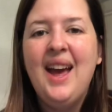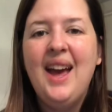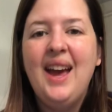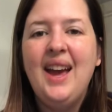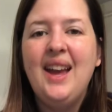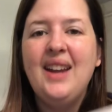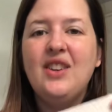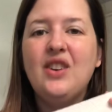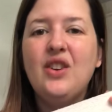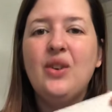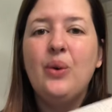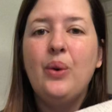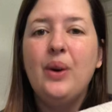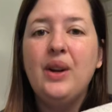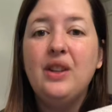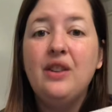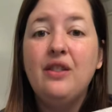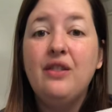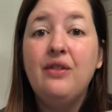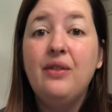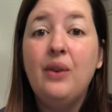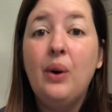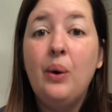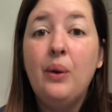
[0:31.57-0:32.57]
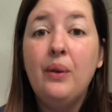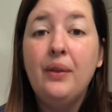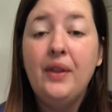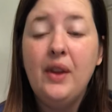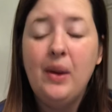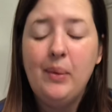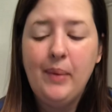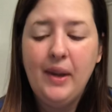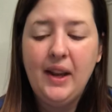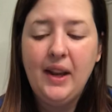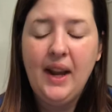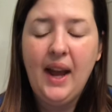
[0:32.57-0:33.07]
And you're going to fold
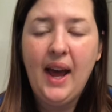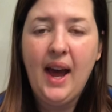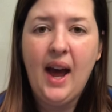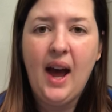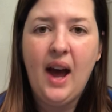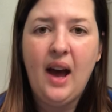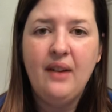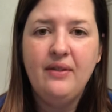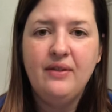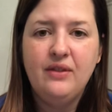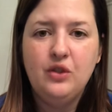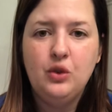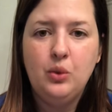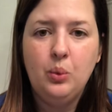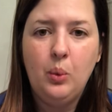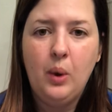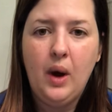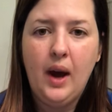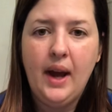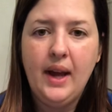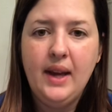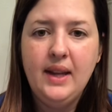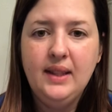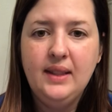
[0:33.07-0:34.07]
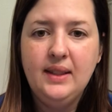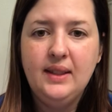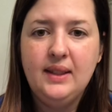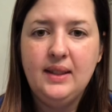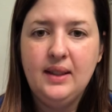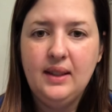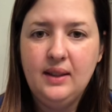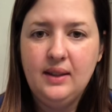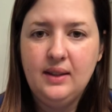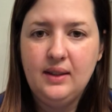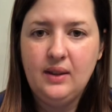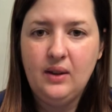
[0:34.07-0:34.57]
them in half twice.
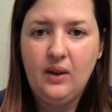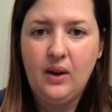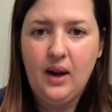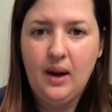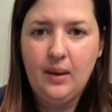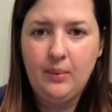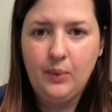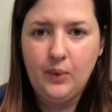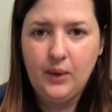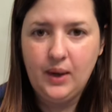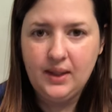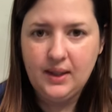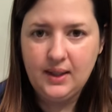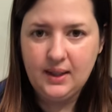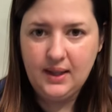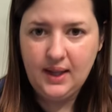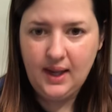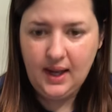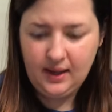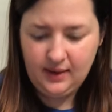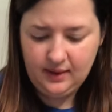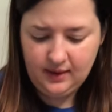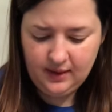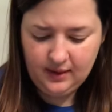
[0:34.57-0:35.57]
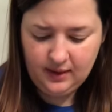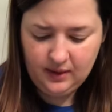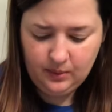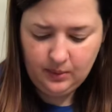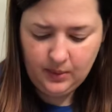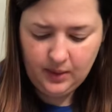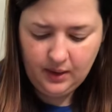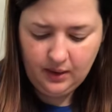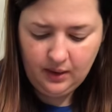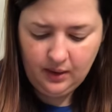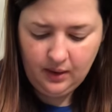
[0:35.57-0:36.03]
So I'm going to take this one,